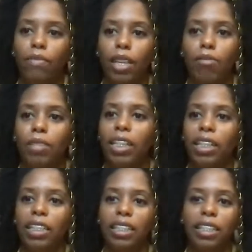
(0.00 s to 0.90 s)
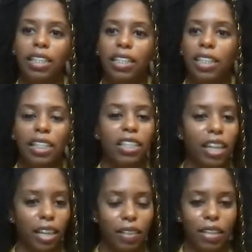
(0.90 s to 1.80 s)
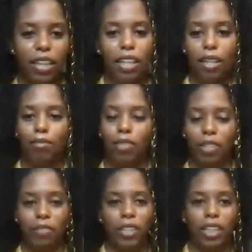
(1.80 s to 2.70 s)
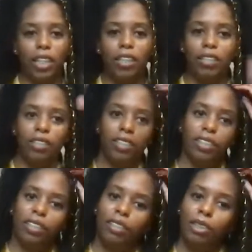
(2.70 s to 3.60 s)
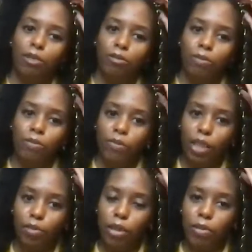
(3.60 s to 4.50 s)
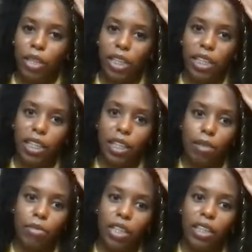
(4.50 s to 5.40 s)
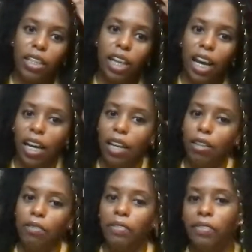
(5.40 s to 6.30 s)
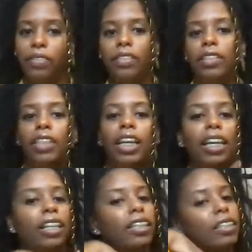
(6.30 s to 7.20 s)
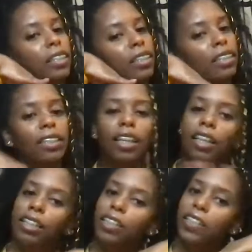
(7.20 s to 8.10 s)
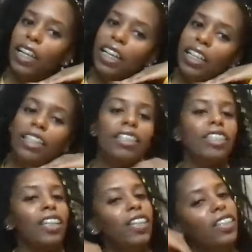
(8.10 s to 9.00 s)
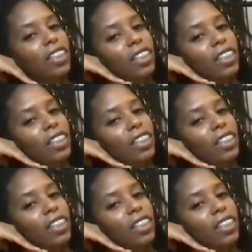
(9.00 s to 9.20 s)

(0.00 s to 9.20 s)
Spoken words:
because it's January and I'm doing a video. And people can see that I'm still alive and I look great. So